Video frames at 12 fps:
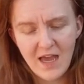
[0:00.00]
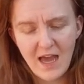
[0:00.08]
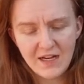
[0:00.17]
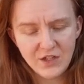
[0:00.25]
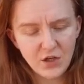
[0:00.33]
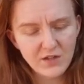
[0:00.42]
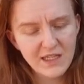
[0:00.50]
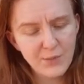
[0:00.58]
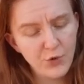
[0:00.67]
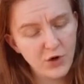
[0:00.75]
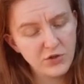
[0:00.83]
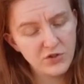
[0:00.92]
and Darcy
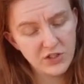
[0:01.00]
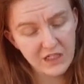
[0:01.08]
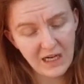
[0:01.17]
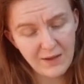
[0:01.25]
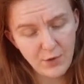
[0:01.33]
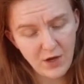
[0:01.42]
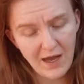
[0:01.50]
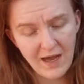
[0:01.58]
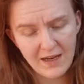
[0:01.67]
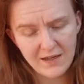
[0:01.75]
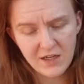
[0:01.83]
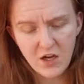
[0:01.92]
approached to claim her
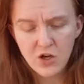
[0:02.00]
hand,